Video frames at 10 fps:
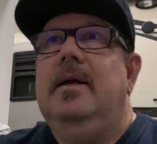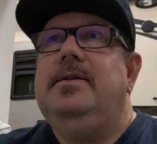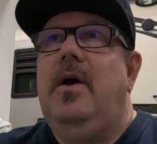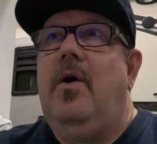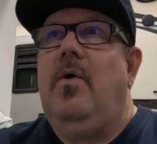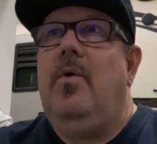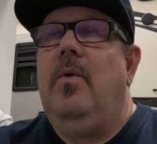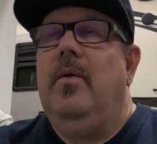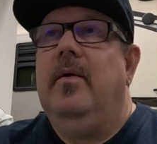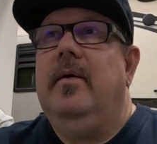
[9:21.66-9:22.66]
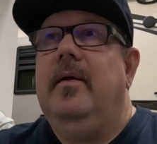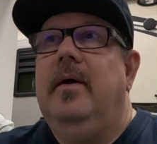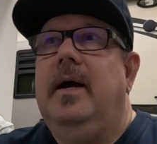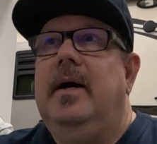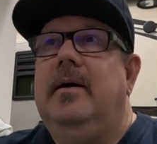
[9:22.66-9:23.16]
So
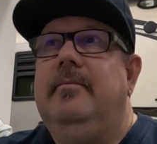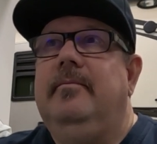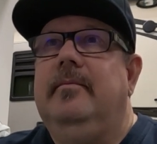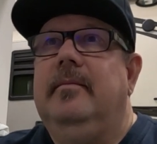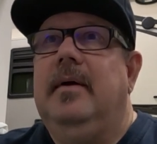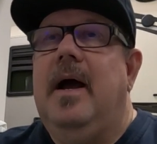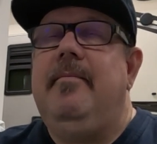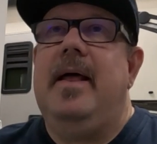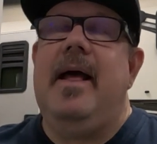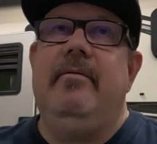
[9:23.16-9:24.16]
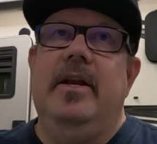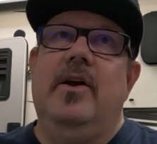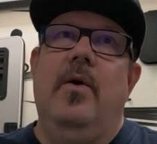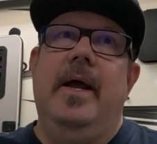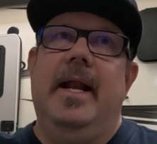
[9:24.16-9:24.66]
I'm then having to
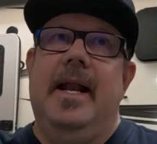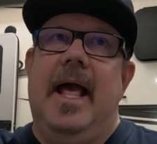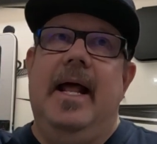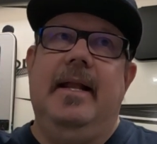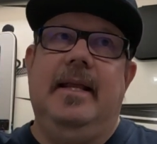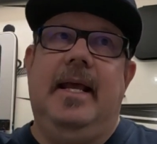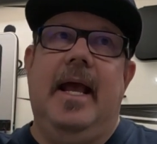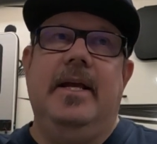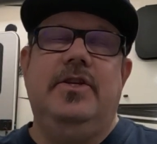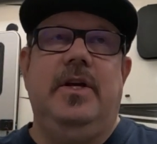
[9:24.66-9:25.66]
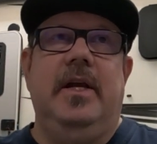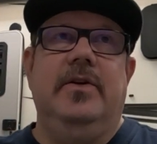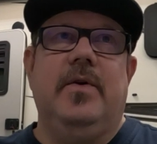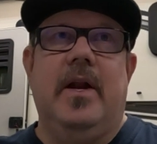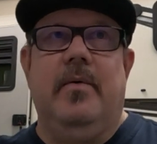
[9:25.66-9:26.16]
go in and edit the gang sheet,
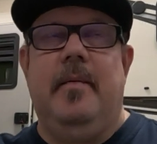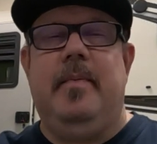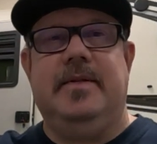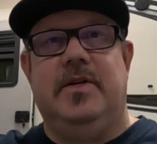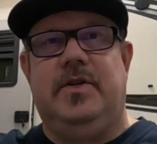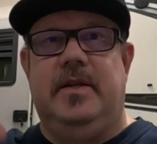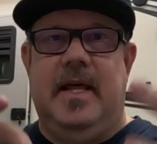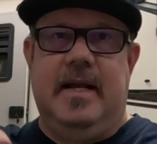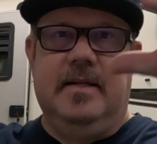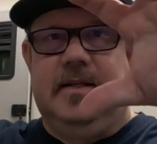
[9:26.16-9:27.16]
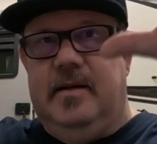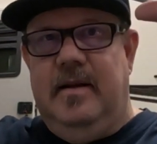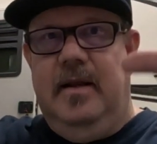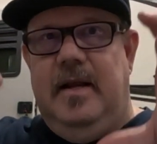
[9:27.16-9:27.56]
try to reposition things and,